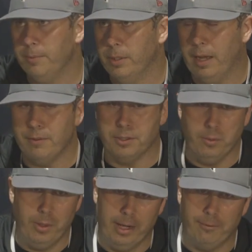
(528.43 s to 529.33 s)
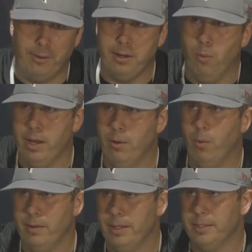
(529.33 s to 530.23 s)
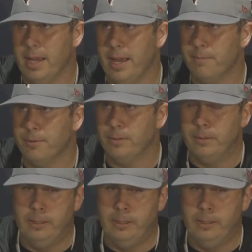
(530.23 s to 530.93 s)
but obviously we got to find a way to win these games,